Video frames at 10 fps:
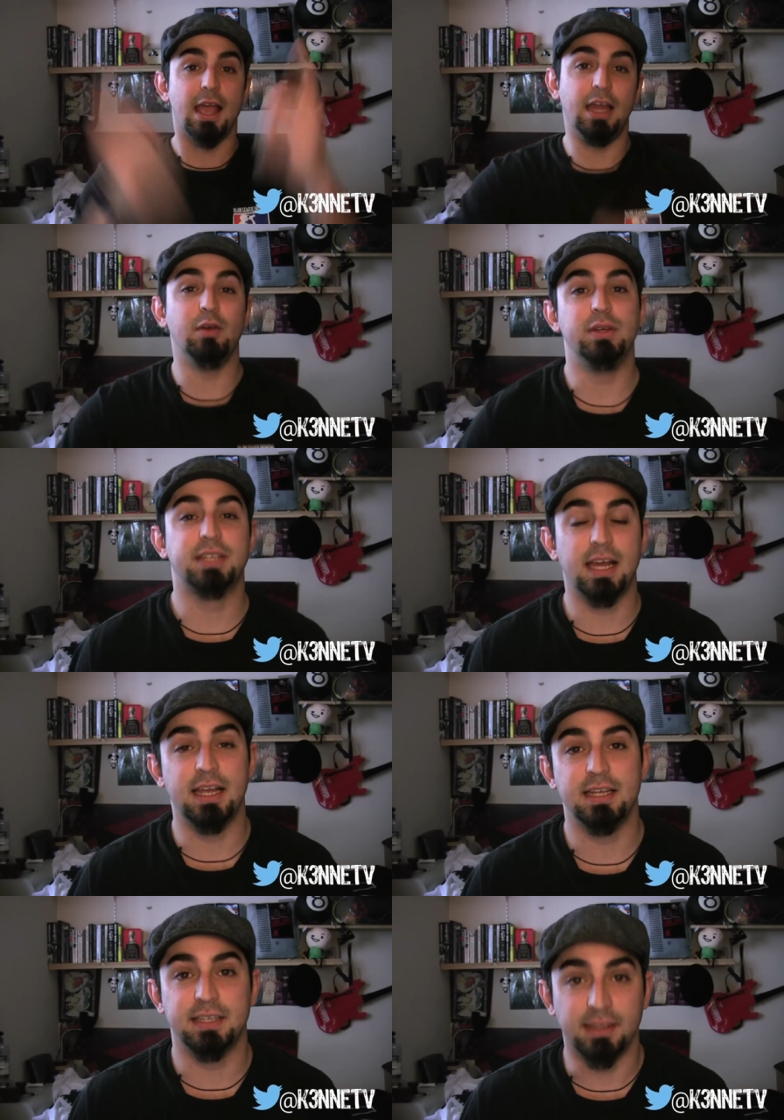Anyways,
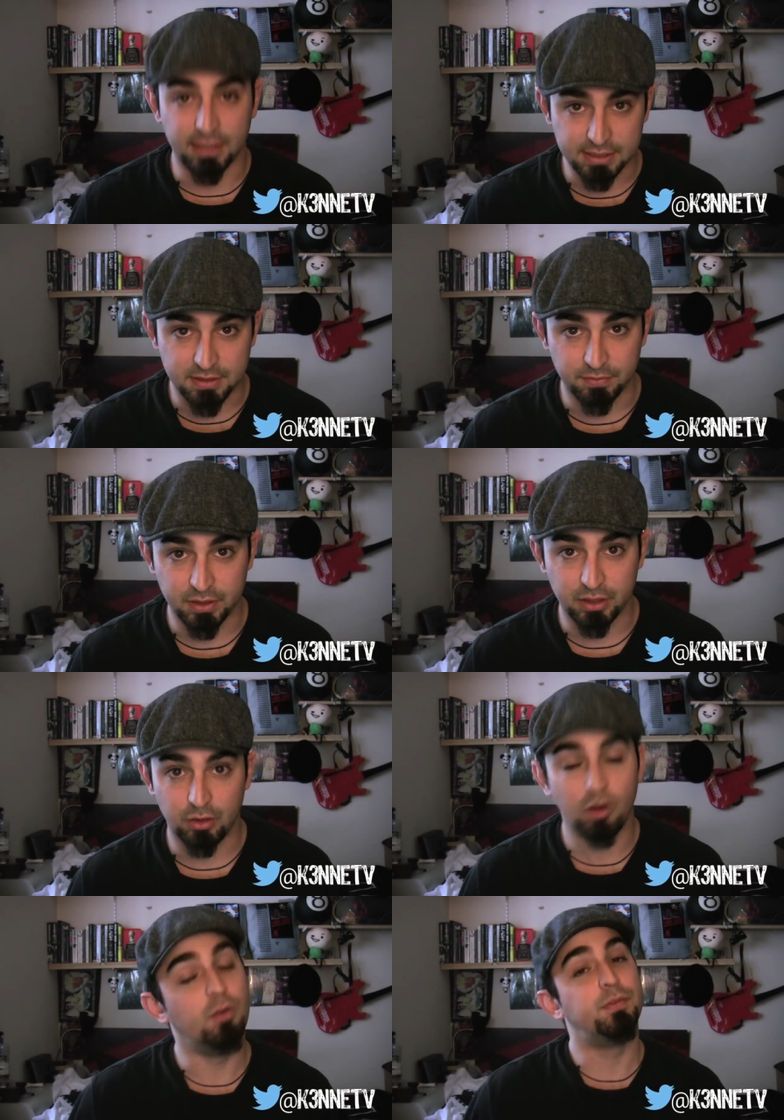guys, that's the
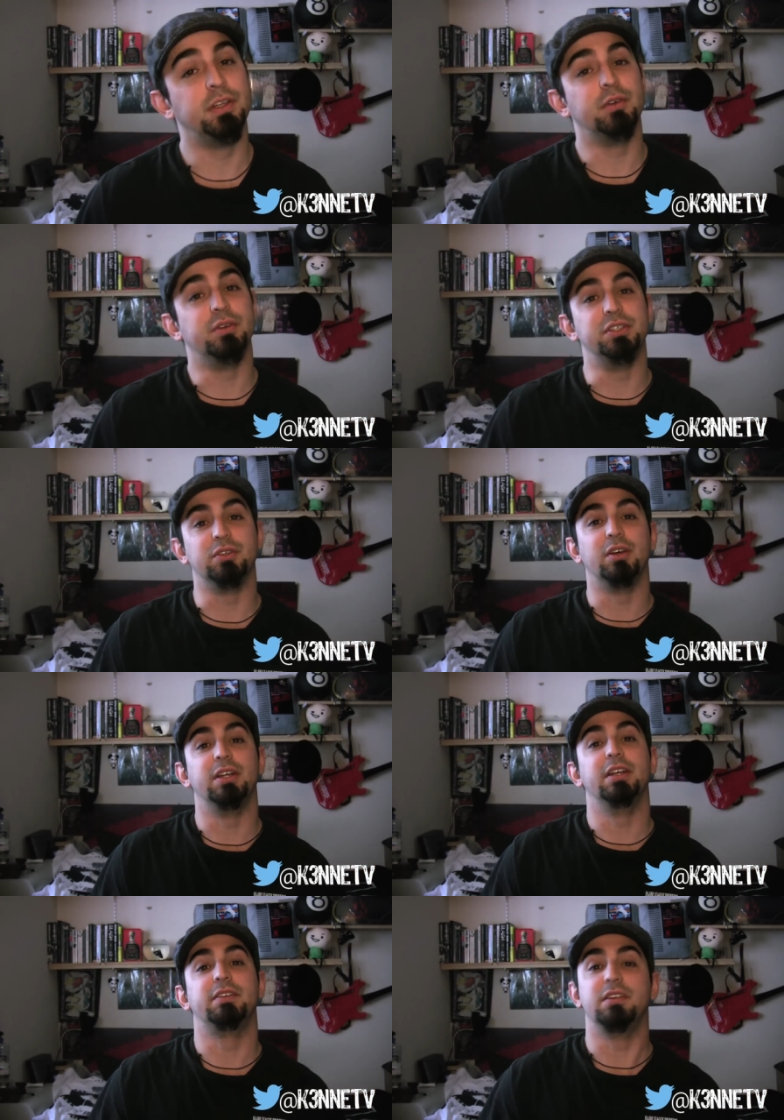video. Hopefully you enjoyed
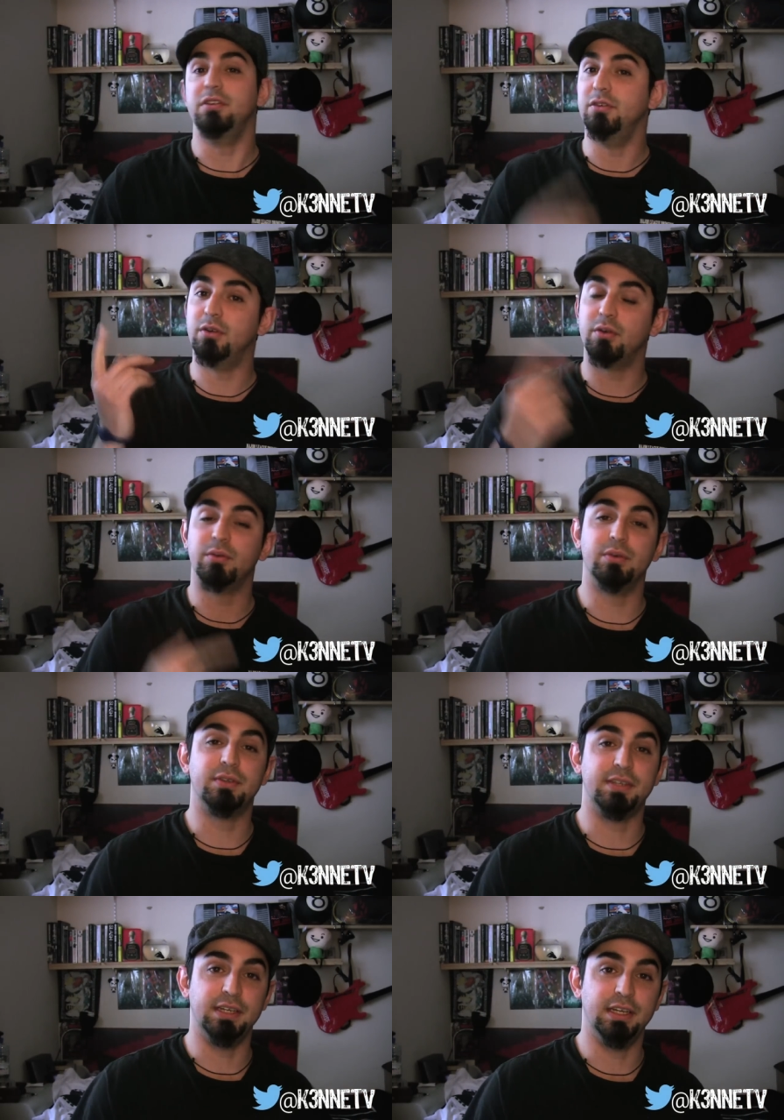it. You know the
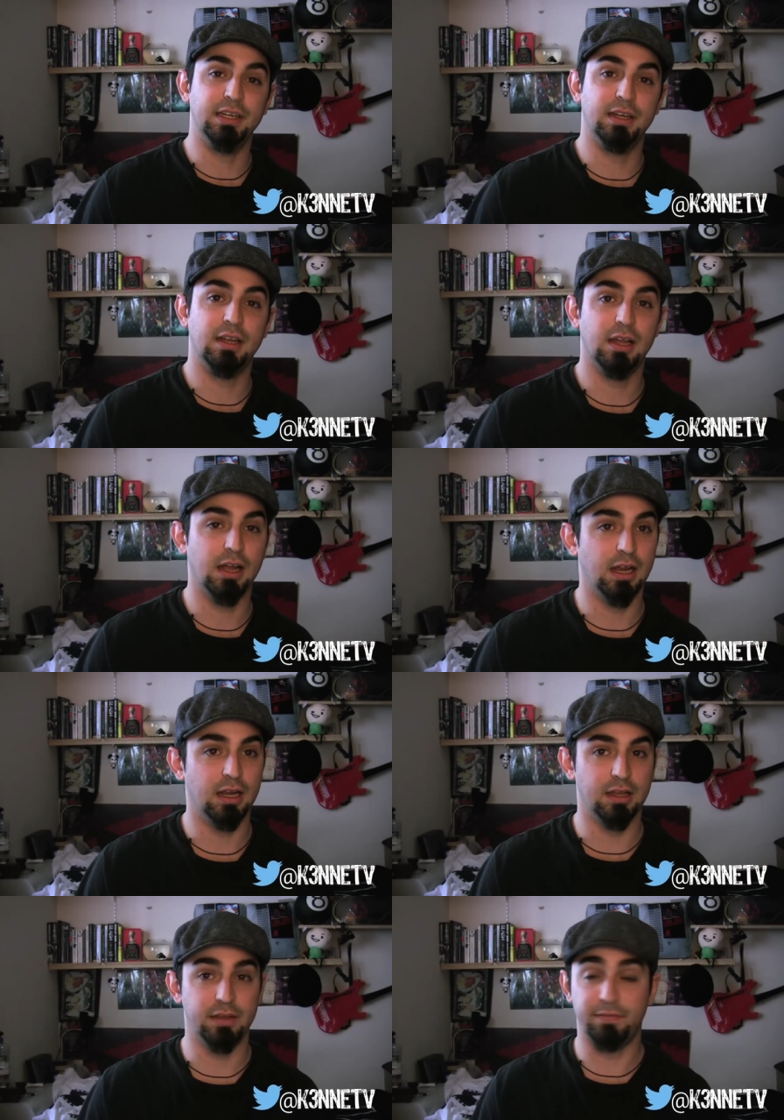routine.
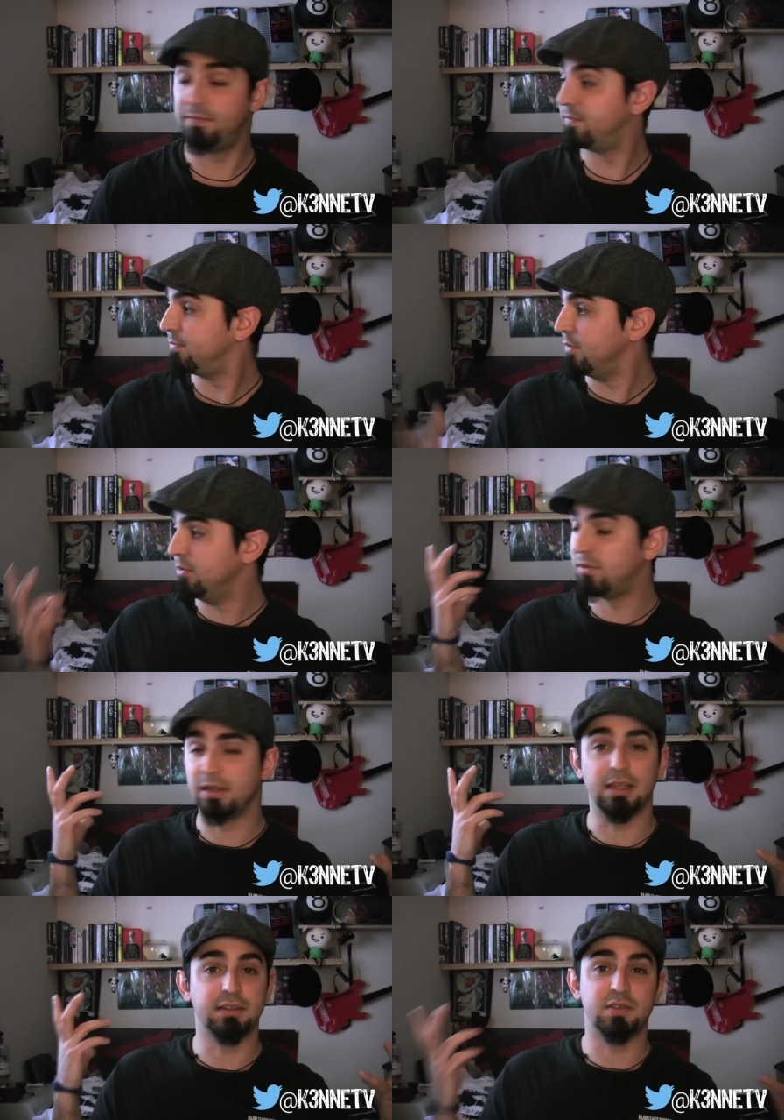If you
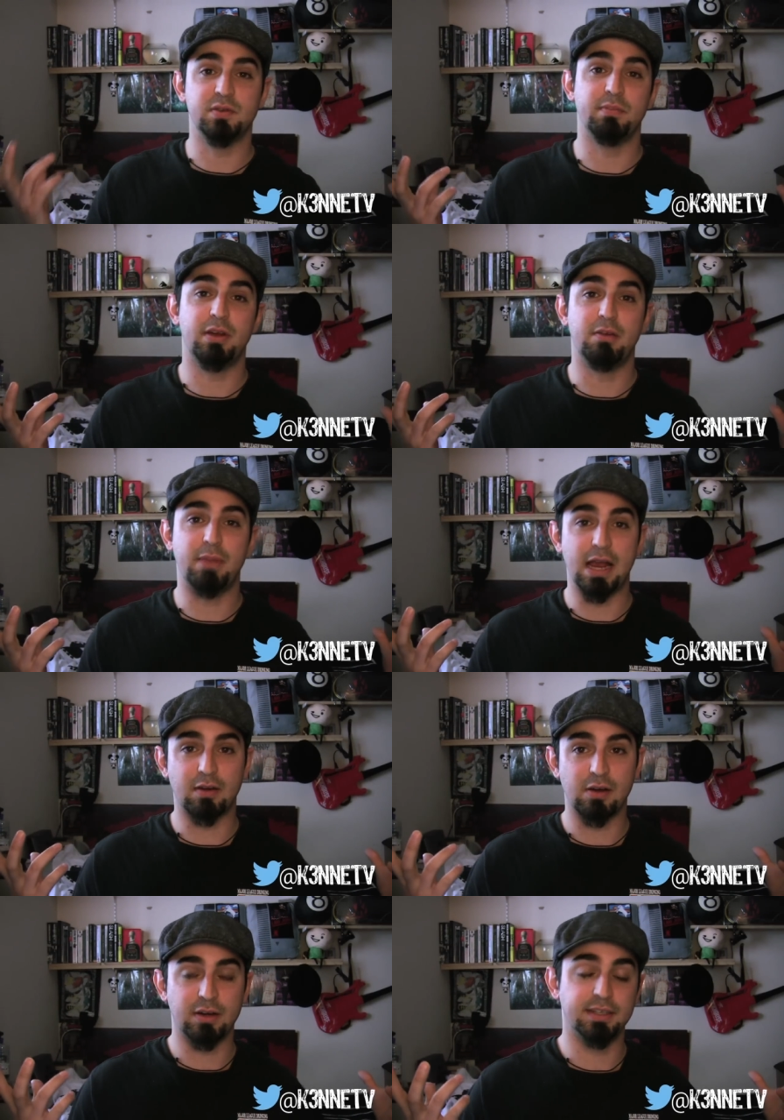think that this was a better
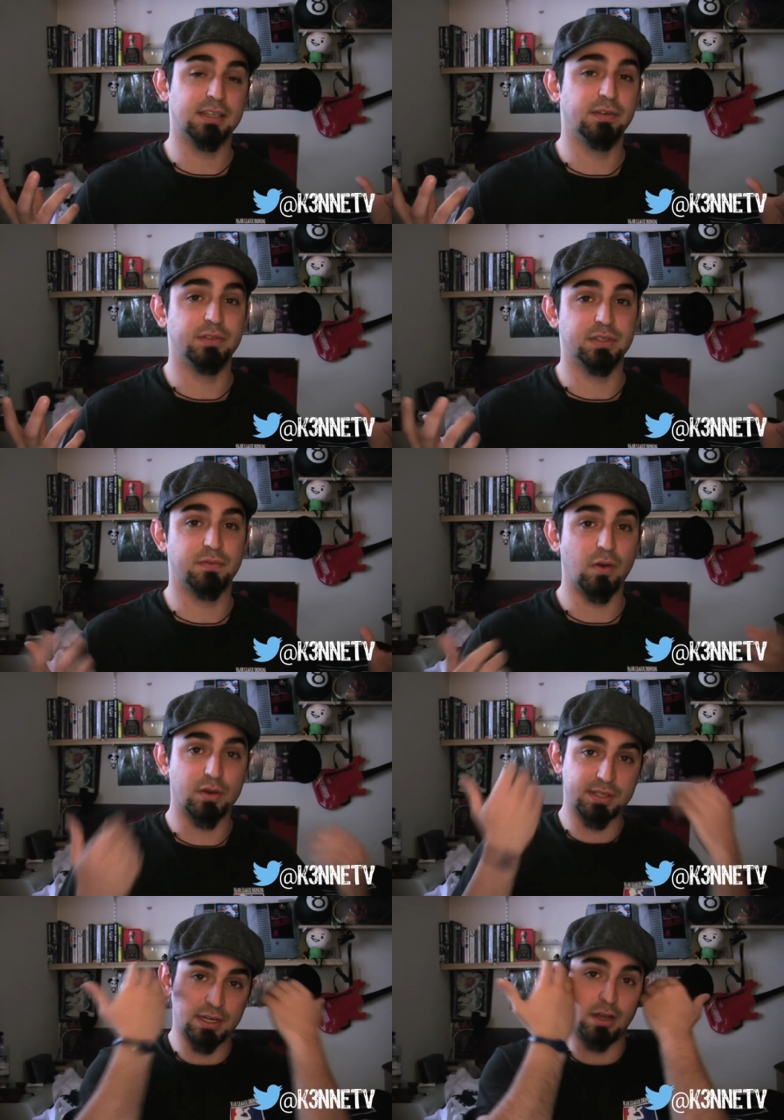background instead of just
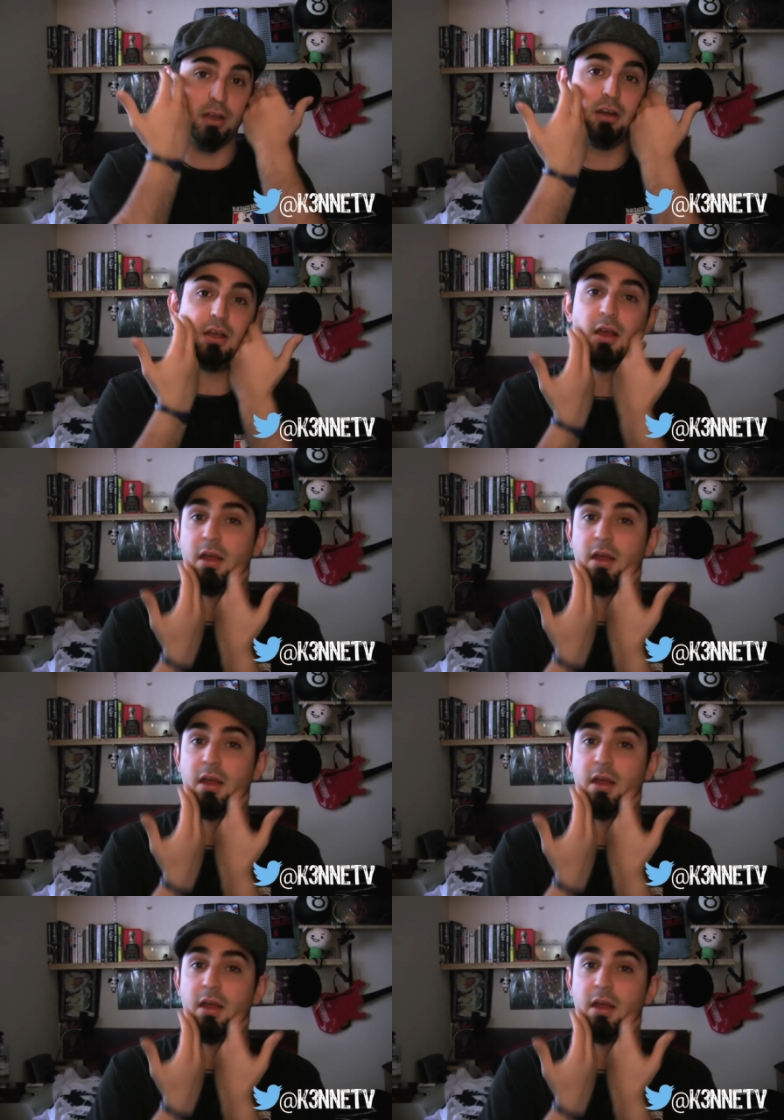focusing on,